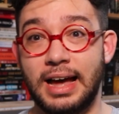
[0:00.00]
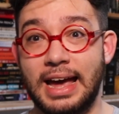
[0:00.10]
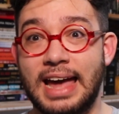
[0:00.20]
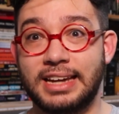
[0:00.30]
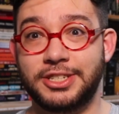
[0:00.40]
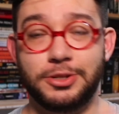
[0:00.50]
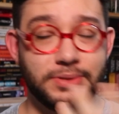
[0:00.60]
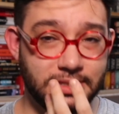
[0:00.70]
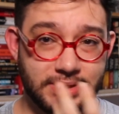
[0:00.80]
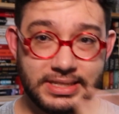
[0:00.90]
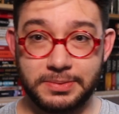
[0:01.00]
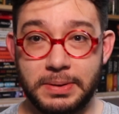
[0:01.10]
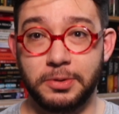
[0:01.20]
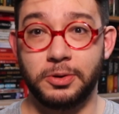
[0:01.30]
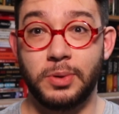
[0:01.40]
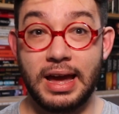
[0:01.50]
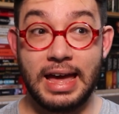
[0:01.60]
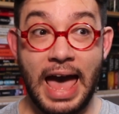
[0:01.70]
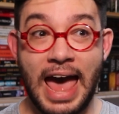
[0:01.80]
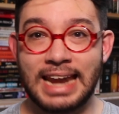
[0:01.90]
I had to choose 6 people who I
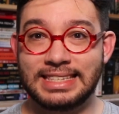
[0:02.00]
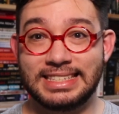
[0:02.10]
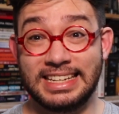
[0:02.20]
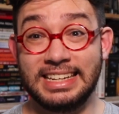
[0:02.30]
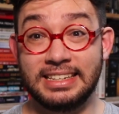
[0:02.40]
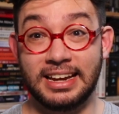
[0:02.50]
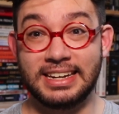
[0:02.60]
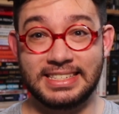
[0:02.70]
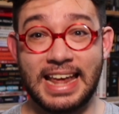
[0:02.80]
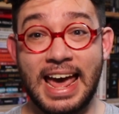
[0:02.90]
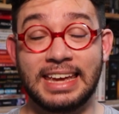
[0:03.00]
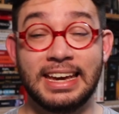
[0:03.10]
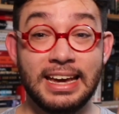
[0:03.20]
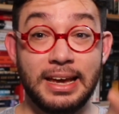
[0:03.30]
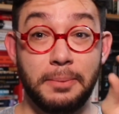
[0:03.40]
hadn't seen done this tag.